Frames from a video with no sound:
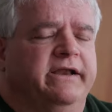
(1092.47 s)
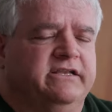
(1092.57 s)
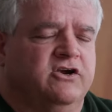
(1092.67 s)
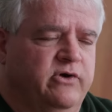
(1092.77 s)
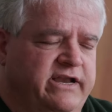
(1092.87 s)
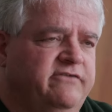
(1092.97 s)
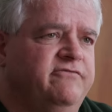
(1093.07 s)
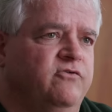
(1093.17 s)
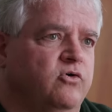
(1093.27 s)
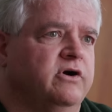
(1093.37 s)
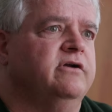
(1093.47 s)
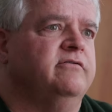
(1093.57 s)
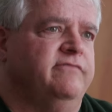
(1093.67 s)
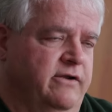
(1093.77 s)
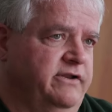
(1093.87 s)
But credit for
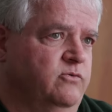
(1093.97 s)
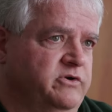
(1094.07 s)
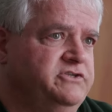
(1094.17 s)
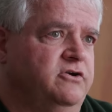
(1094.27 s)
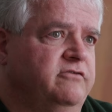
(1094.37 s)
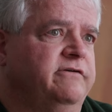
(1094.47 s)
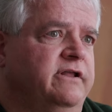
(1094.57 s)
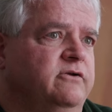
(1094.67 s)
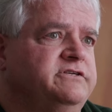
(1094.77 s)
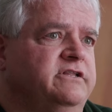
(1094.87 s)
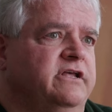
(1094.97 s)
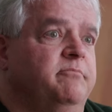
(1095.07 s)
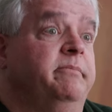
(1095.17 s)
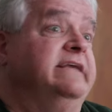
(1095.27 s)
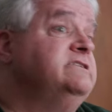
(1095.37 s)
founding the Windsor Goodfellows
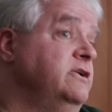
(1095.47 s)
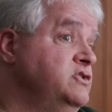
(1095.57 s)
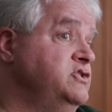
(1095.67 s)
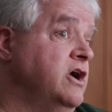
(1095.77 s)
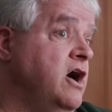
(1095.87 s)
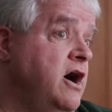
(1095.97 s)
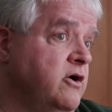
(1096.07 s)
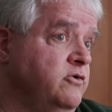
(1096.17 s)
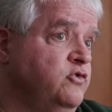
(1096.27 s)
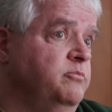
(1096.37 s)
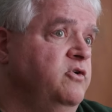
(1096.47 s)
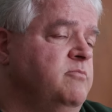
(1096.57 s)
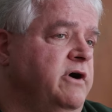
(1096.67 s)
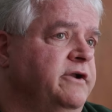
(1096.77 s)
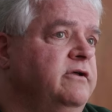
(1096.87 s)
Club, based on the Chicago
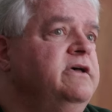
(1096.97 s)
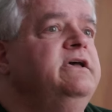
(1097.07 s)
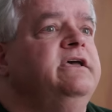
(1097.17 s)
Tribune model,